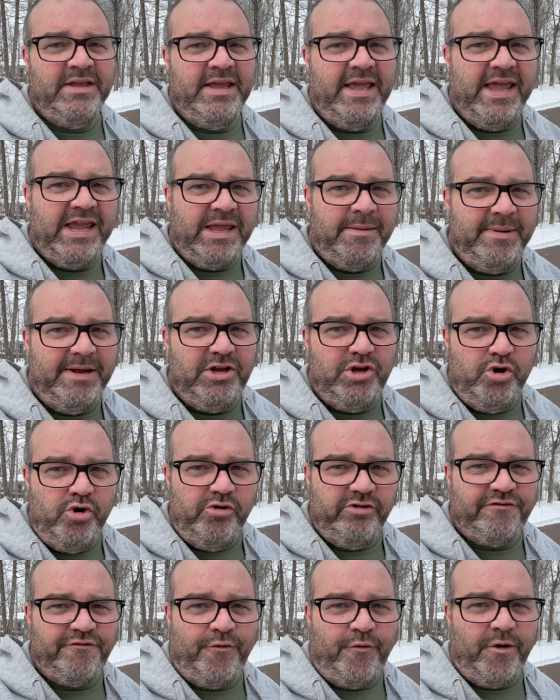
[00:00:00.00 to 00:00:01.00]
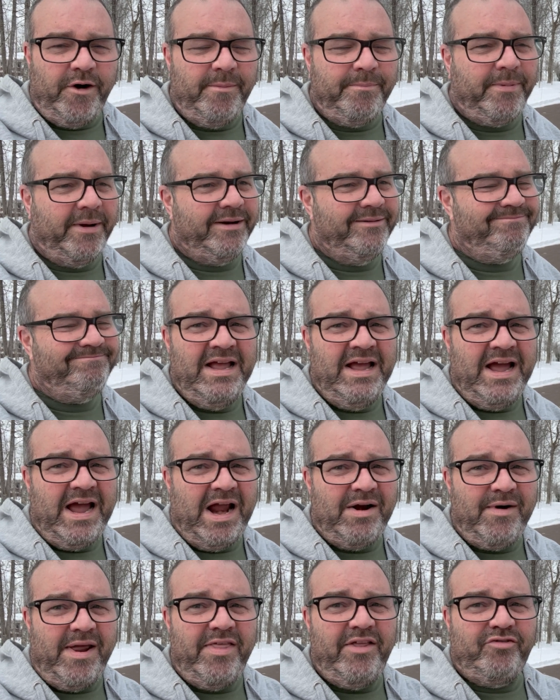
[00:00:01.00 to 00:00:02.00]
It can be used for it, but
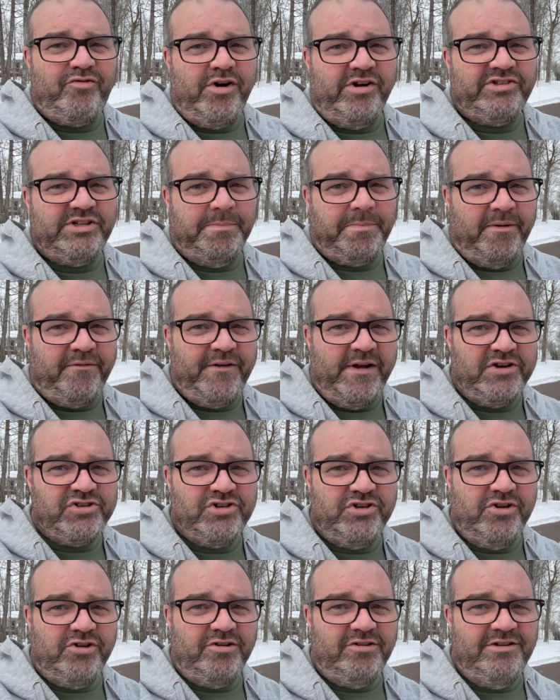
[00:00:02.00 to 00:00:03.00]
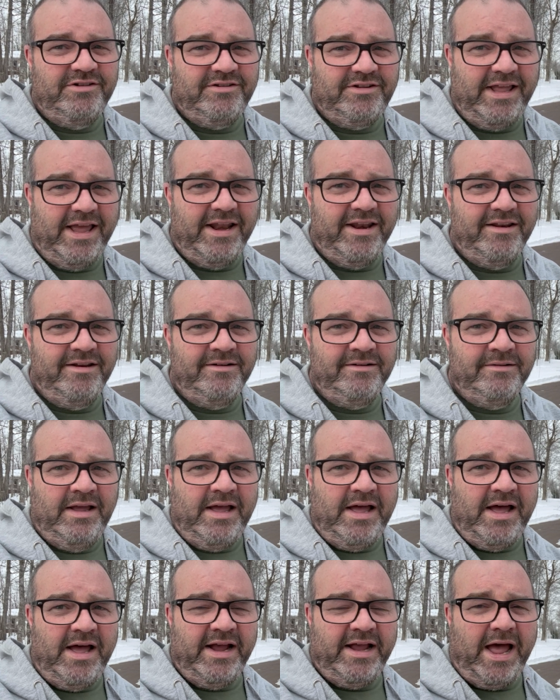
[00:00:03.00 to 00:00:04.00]
I rather trust a professional than
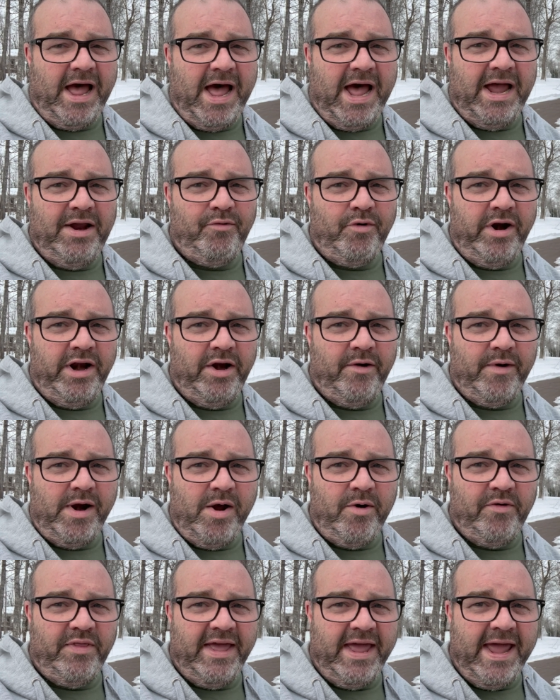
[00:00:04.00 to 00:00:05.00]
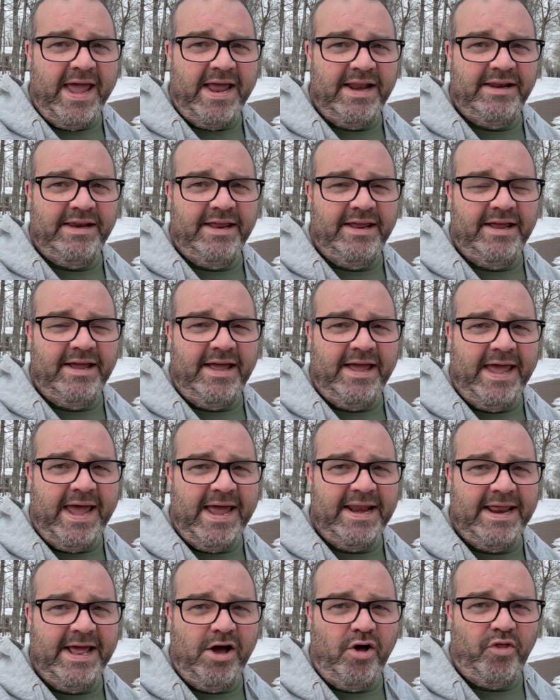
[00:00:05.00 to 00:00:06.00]
a guy running around with a hand
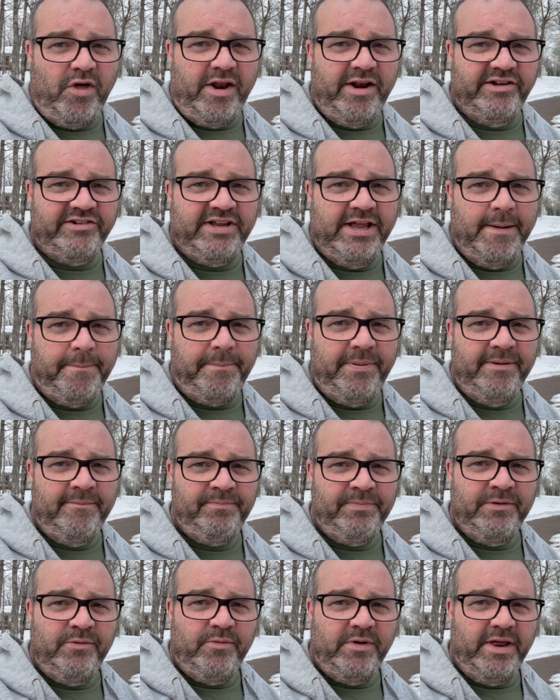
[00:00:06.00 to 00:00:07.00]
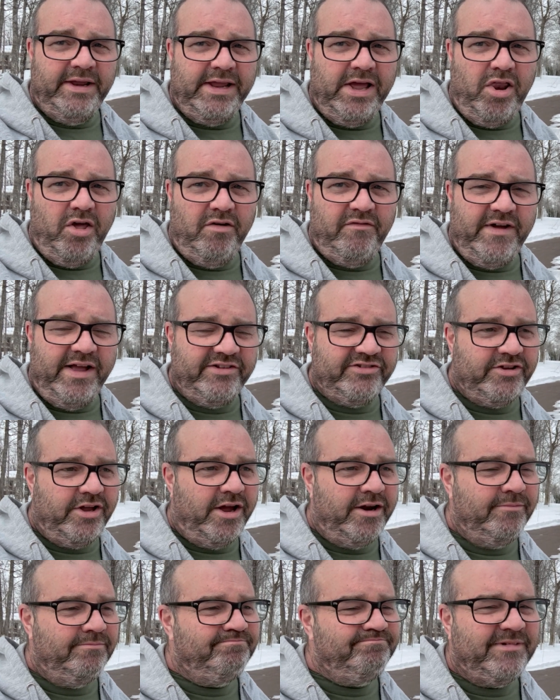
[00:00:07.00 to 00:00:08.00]
handheld on his hip with a yellow vest
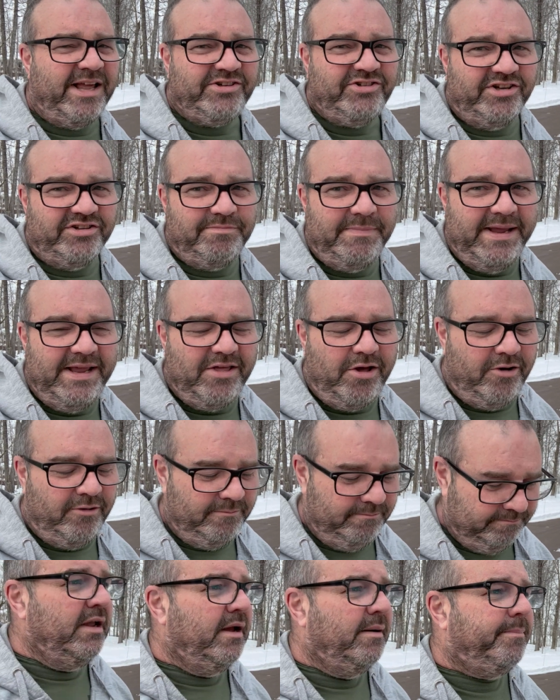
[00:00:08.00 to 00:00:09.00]
on. That's just me though.